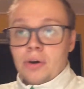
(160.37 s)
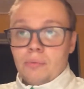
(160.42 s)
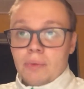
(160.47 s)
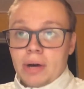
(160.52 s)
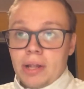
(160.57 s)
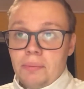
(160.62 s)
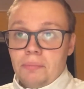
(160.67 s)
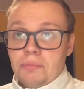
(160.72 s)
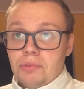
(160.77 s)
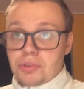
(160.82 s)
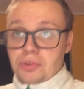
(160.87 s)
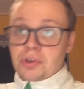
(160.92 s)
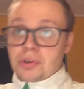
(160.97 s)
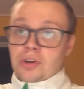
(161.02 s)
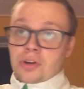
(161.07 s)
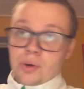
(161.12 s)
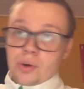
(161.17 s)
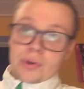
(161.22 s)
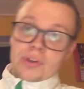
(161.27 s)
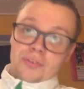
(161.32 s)
well, you
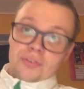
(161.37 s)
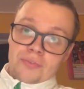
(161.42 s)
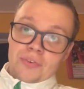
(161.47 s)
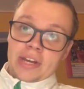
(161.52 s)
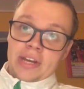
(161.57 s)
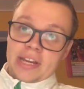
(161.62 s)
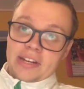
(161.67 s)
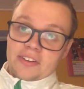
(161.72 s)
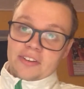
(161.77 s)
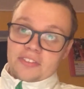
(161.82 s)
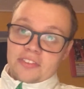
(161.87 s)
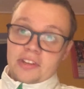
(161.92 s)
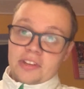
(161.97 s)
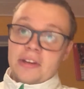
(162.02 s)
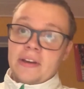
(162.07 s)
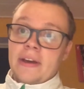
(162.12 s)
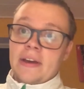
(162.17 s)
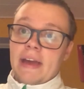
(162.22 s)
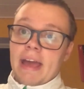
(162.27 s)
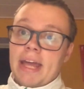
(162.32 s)
can go into free
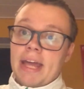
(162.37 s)
agency,